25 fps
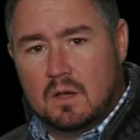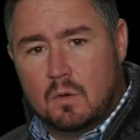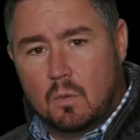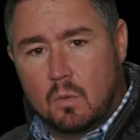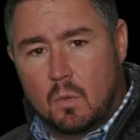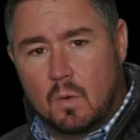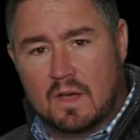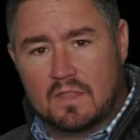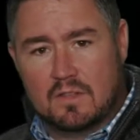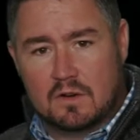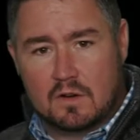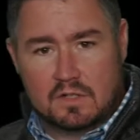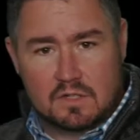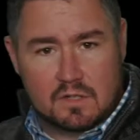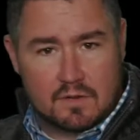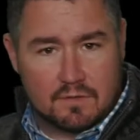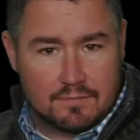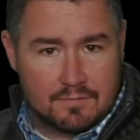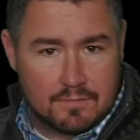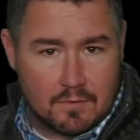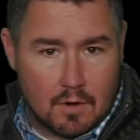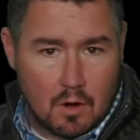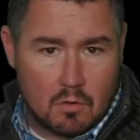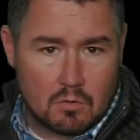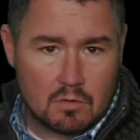Whether it's a
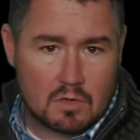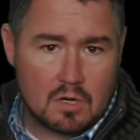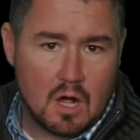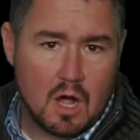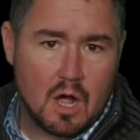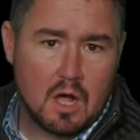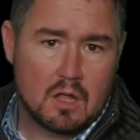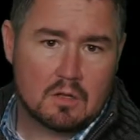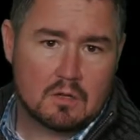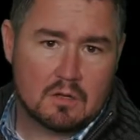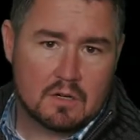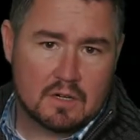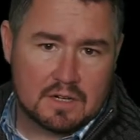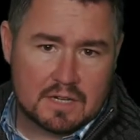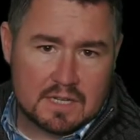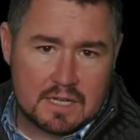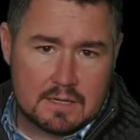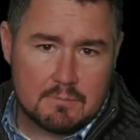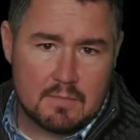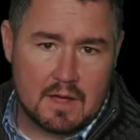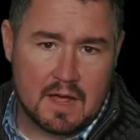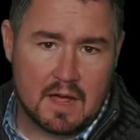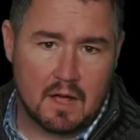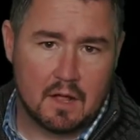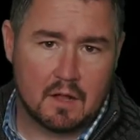phone call or an
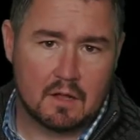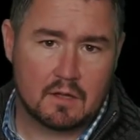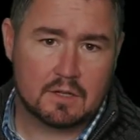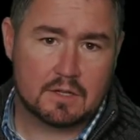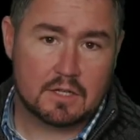email,